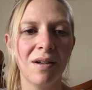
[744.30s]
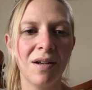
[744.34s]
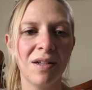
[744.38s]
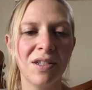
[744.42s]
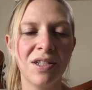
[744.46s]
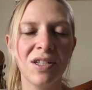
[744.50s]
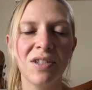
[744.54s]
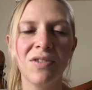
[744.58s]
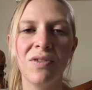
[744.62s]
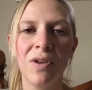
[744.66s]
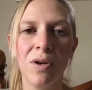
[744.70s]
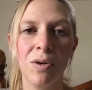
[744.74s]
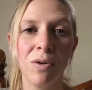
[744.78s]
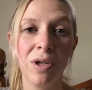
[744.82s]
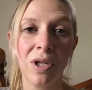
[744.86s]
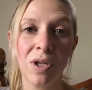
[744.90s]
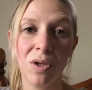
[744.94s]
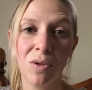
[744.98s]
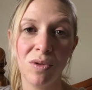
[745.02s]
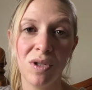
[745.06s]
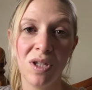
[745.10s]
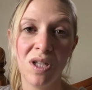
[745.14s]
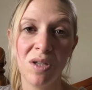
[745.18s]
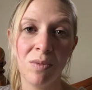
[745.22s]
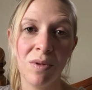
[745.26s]
just felt
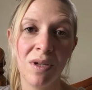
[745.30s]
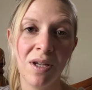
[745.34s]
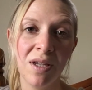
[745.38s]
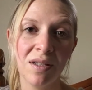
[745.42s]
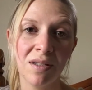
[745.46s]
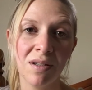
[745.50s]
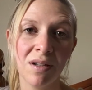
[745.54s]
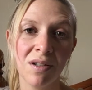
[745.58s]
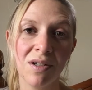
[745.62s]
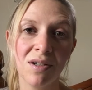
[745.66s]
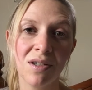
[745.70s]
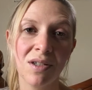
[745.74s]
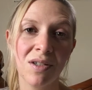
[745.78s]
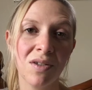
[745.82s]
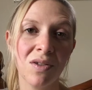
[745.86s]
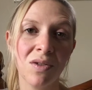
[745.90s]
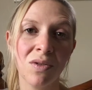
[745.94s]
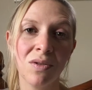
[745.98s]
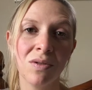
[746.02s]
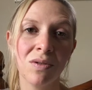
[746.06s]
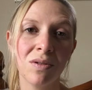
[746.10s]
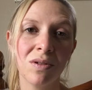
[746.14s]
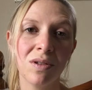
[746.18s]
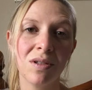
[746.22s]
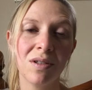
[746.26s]
guilty because I just
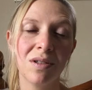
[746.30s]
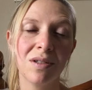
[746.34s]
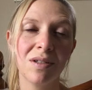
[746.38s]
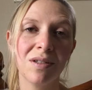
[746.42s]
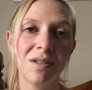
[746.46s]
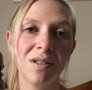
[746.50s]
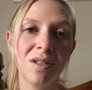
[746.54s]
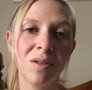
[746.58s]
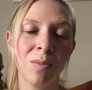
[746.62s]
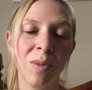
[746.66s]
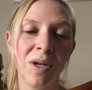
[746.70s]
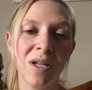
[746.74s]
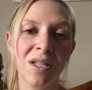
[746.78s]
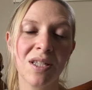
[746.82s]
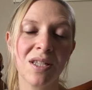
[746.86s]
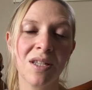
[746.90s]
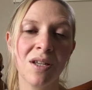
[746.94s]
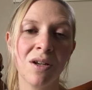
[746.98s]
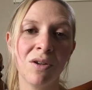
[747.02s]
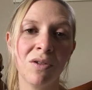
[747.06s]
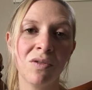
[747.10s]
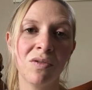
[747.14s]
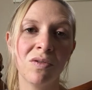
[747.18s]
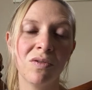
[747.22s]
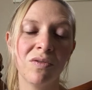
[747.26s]
thought to
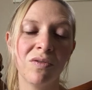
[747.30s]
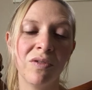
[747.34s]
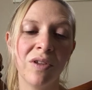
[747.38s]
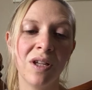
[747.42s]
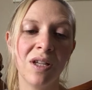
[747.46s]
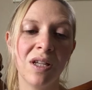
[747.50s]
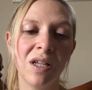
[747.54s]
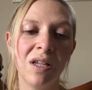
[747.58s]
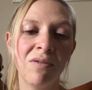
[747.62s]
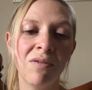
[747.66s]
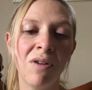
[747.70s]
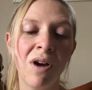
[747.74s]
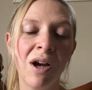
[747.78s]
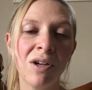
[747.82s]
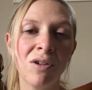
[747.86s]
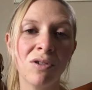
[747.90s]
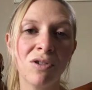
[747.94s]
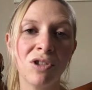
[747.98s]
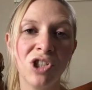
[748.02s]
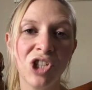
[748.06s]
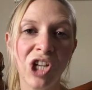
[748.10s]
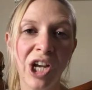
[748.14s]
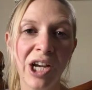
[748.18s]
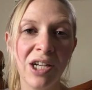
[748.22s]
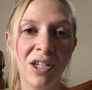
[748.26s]
myself that if I could
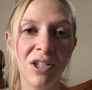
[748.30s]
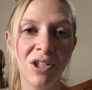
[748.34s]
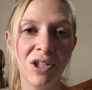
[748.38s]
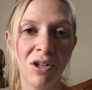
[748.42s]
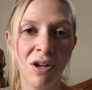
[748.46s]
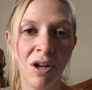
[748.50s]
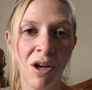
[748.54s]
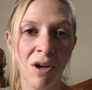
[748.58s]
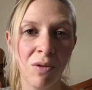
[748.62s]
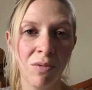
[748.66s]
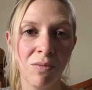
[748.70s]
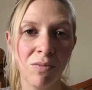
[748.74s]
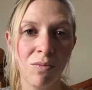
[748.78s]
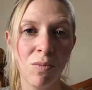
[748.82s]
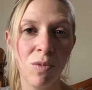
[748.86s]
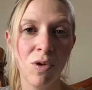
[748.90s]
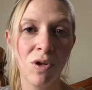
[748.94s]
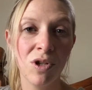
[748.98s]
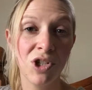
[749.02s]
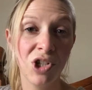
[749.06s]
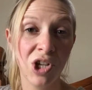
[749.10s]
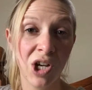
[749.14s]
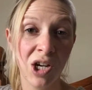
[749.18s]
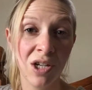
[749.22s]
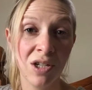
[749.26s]
change it, I
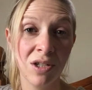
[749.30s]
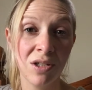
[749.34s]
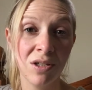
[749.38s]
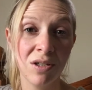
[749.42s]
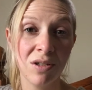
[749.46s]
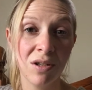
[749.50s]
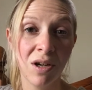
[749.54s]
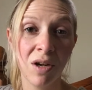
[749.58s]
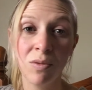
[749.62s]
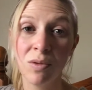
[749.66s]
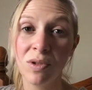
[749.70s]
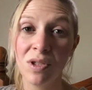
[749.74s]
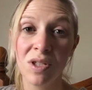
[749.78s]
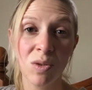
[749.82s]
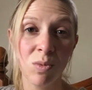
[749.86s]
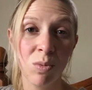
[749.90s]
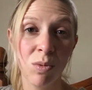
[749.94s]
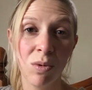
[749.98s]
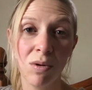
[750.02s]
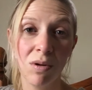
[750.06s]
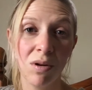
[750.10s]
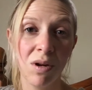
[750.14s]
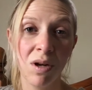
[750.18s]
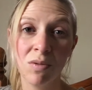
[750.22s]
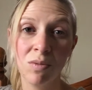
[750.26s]
would change. I would
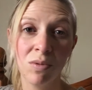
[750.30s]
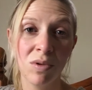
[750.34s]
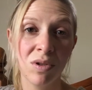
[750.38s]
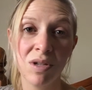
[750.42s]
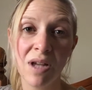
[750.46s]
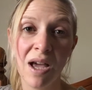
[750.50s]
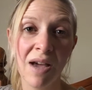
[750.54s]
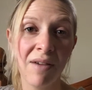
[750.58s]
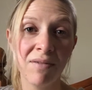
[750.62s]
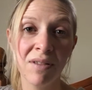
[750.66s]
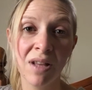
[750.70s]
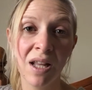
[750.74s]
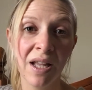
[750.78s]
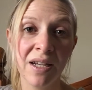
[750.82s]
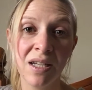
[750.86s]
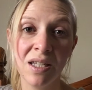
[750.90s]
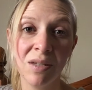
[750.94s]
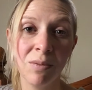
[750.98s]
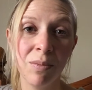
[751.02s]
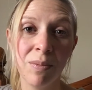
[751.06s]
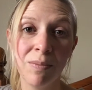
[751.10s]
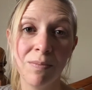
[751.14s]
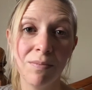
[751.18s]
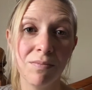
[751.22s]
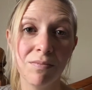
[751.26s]
have
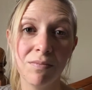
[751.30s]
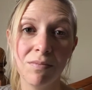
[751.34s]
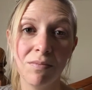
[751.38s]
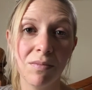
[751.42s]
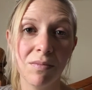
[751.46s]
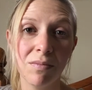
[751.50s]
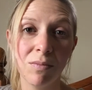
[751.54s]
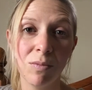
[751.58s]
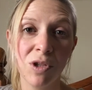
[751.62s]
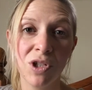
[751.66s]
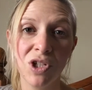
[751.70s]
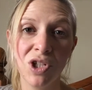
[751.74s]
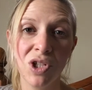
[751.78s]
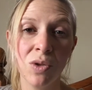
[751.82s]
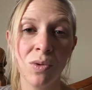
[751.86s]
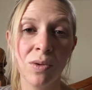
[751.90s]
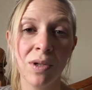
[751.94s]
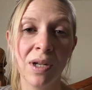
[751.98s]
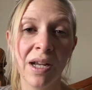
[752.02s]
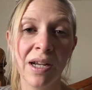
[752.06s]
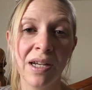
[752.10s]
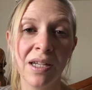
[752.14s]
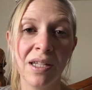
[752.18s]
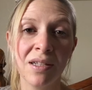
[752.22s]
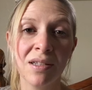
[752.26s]
Lainey, wish you were
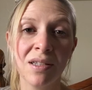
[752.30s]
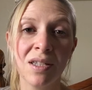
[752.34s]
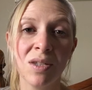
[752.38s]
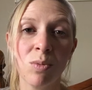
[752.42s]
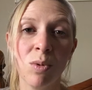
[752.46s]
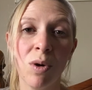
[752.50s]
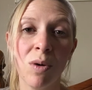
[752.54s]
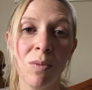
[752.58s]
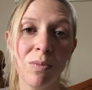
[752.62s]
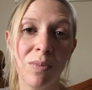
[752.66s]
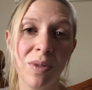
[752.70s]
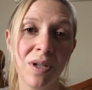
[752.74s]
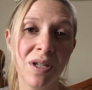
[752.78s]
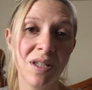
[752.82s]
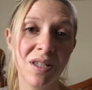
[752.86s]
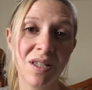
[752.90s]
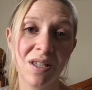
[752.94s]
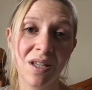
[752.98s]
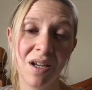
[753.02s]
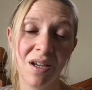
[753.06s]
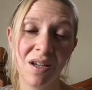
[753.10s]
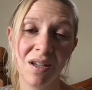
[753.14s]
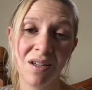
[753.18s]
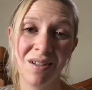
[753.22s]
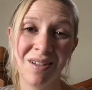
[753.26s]
Lainey, and swap in a
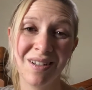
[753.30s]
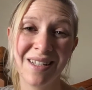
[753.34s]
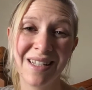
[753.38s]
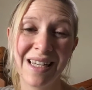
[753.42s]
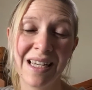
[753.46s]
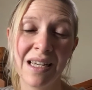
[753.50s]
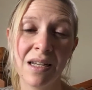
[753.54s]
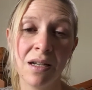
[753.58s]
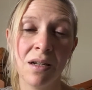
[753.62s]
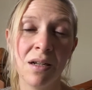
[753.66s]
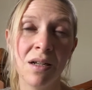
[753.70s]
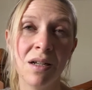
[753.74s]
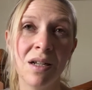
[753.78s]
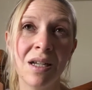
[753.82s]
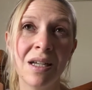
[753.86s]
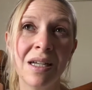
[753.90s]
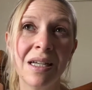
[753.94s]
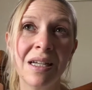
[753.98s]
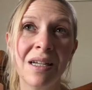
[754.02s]
second. And